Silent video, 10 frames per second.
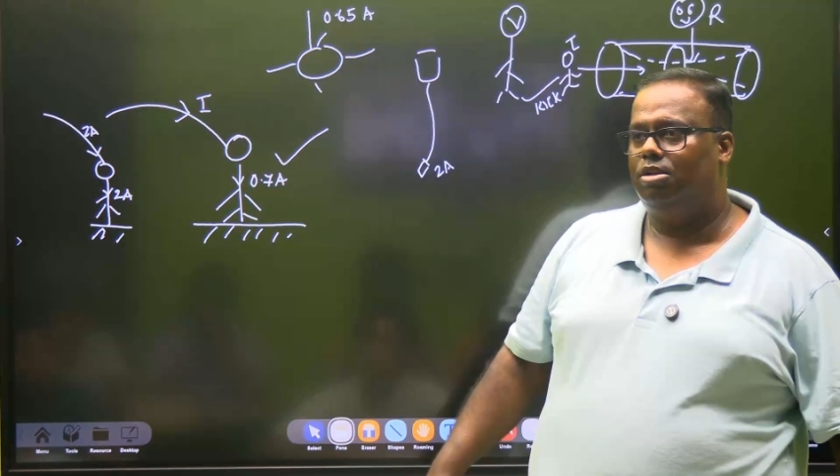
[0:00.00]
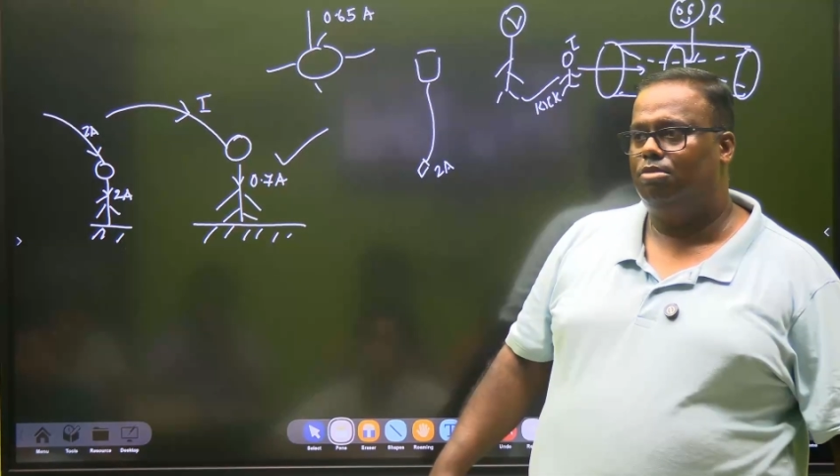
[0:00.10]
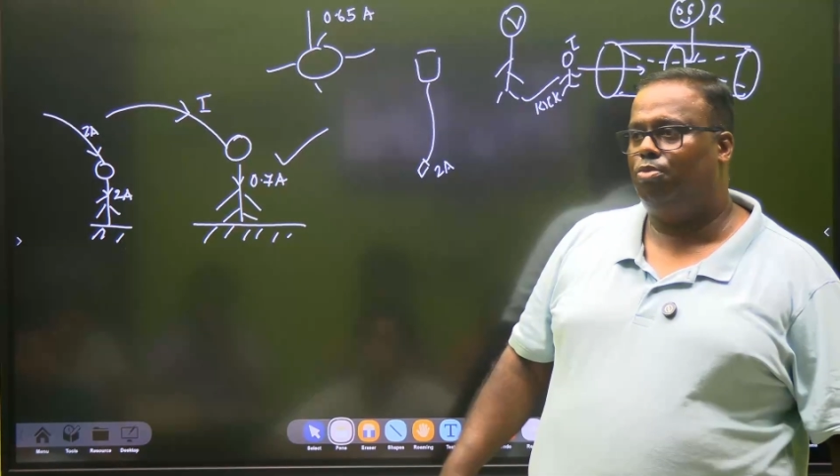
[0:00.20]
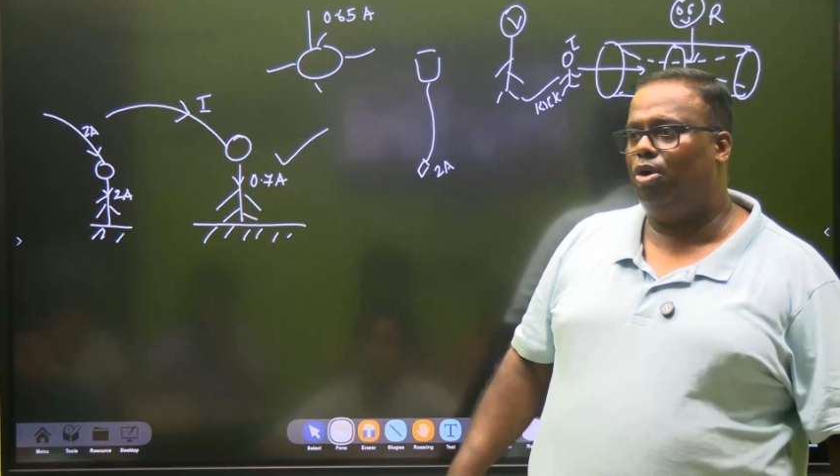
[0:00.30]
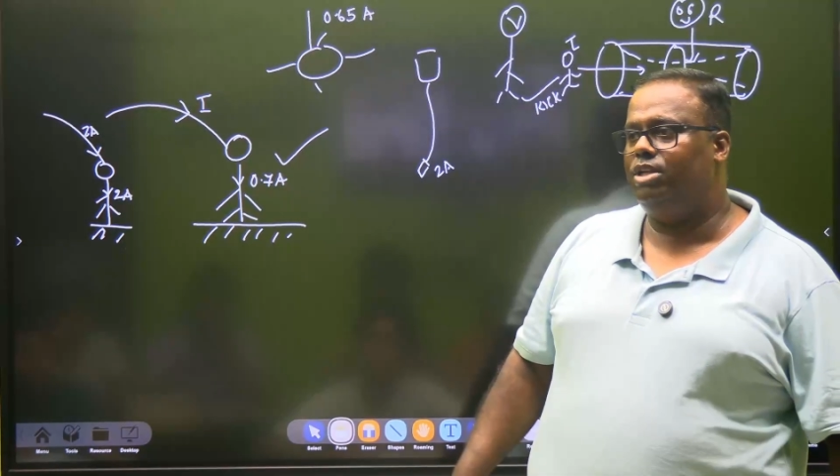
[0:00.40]

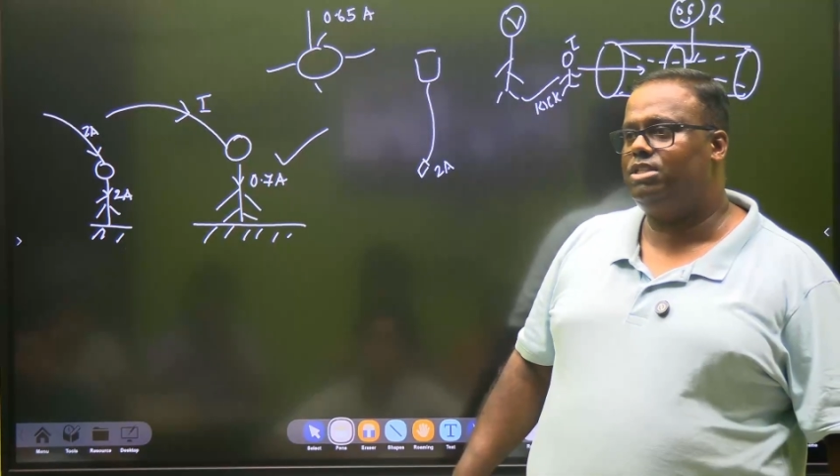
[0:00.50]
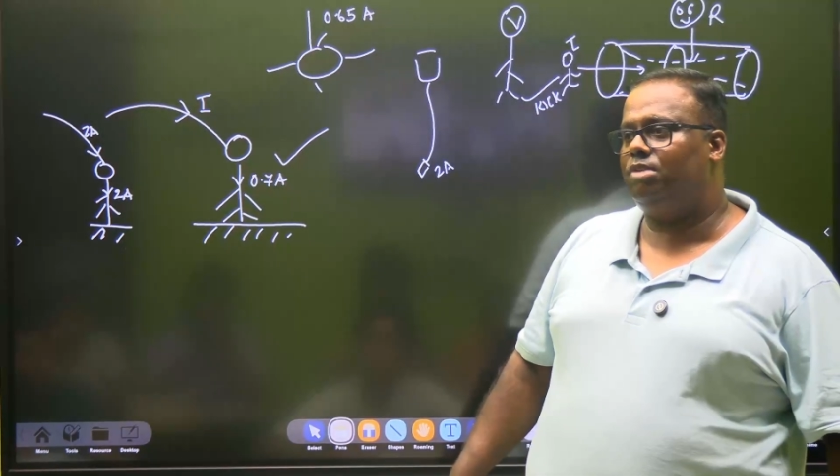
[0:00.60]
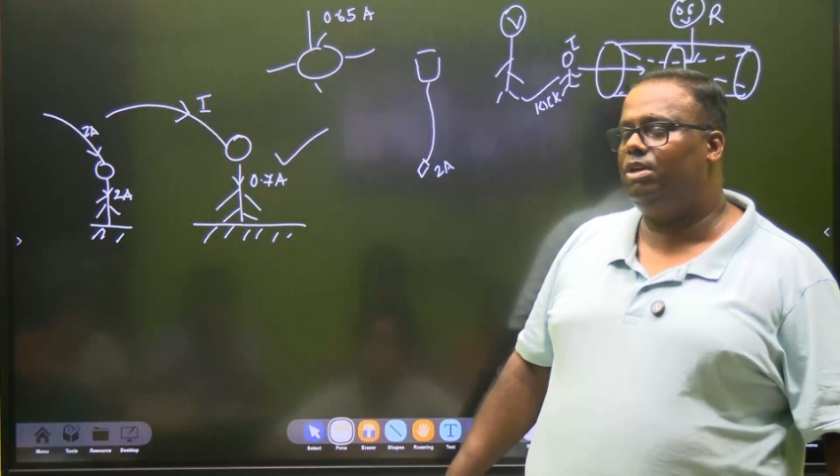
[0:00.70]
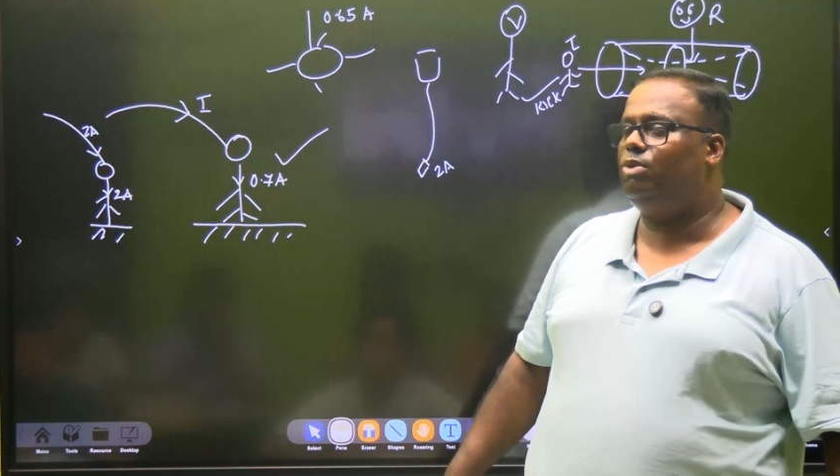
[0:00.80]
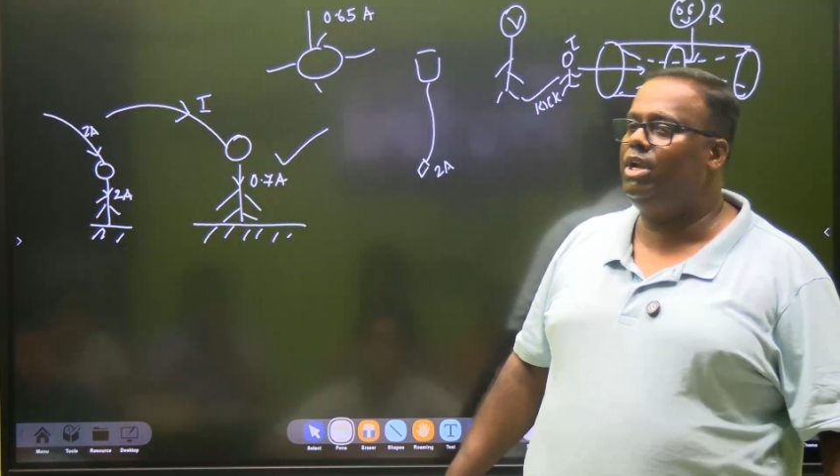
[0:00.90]

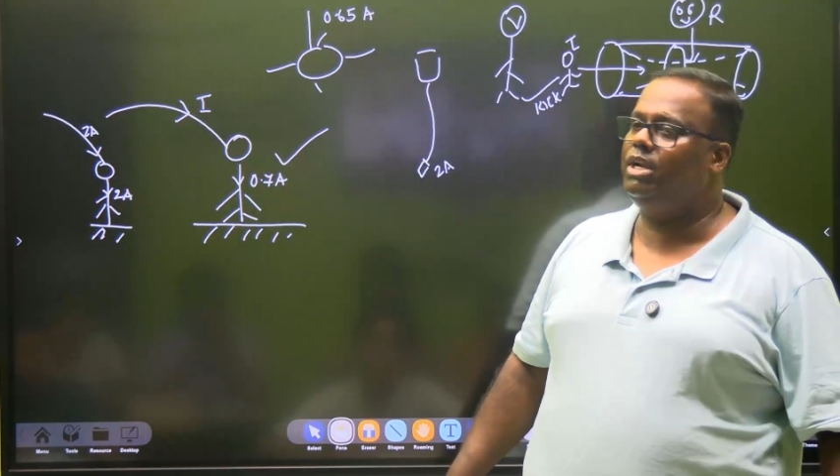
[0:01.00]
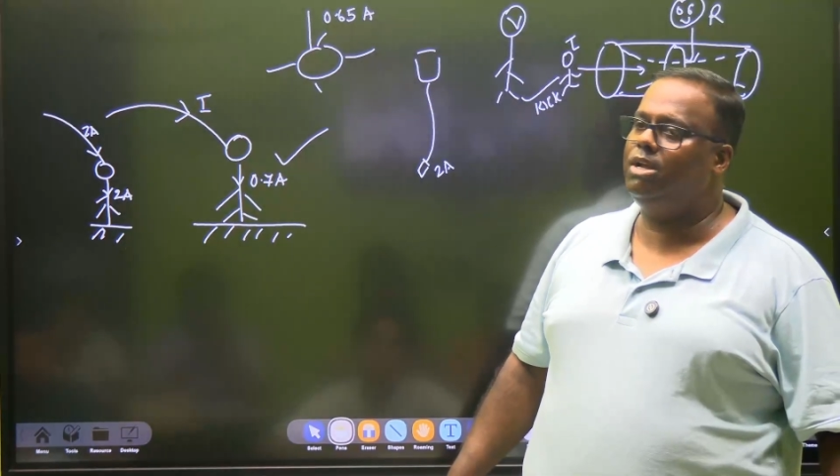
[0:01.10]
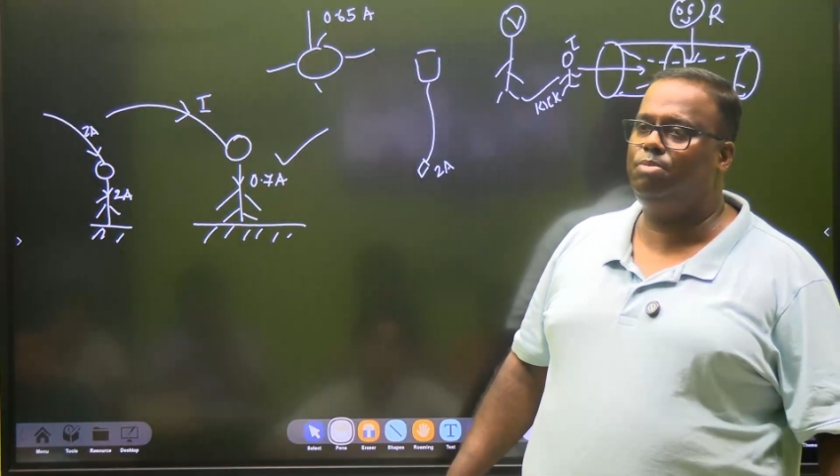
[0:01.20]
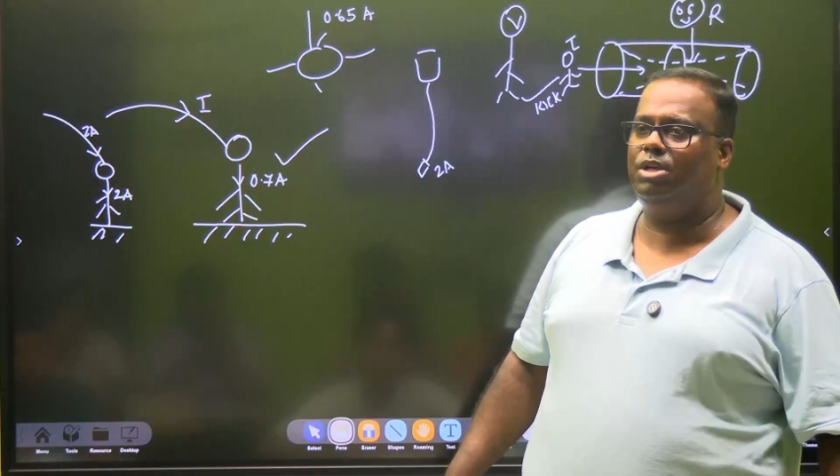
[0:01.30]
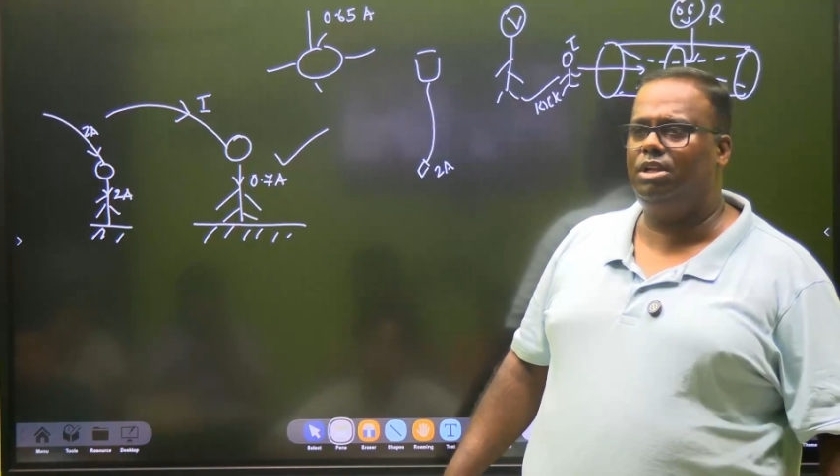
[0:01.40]
0.7 to 8
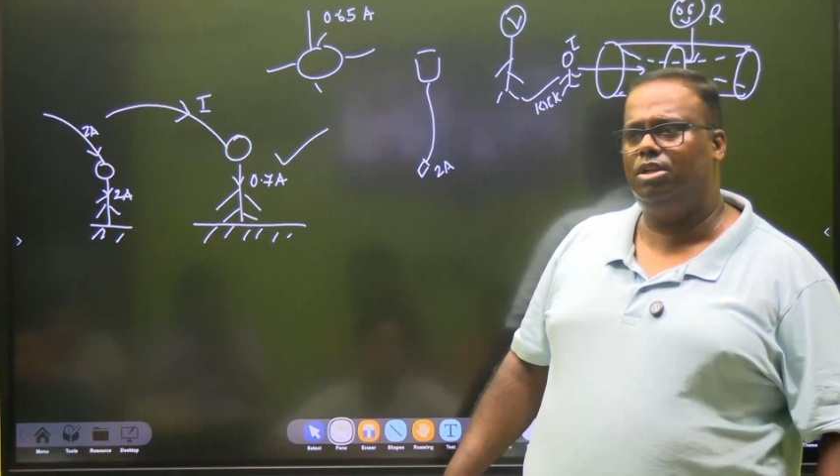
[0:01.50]
ampere,